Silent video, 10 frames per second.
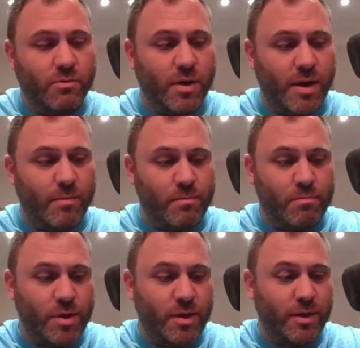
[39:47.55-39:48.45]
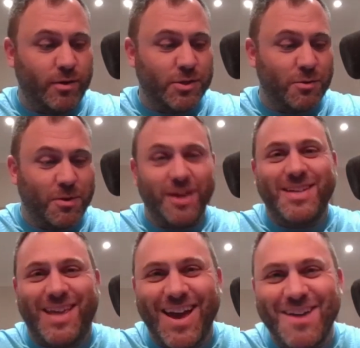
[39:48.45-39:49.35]
and then I stopped going
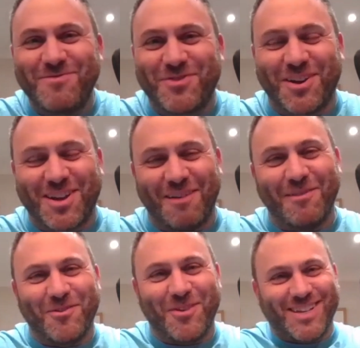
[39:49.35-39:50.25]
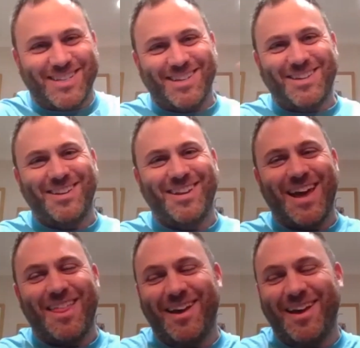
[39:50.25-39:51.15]
to games for a couple of weeks because I couldn't
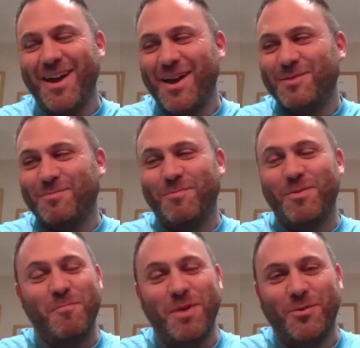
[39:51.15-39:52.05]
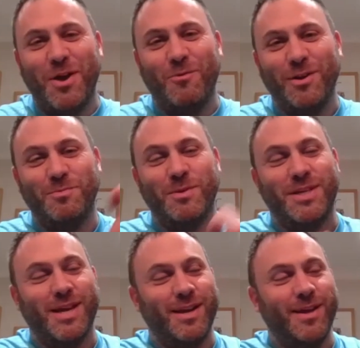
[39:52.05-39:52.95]
get there, the midweek ones
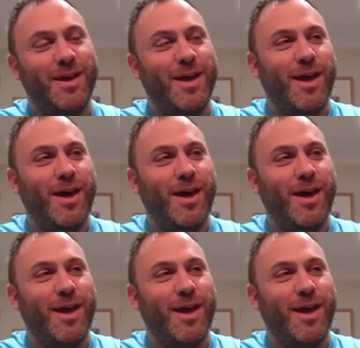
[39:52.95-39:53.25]
particularly.